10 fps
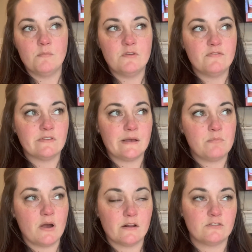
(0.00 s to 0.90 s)
you feel like
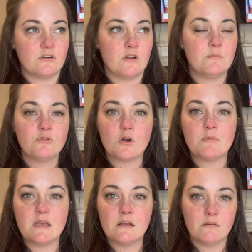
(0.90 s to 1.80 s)
products aren't
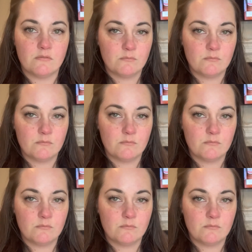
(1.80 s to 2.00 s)
absorbing,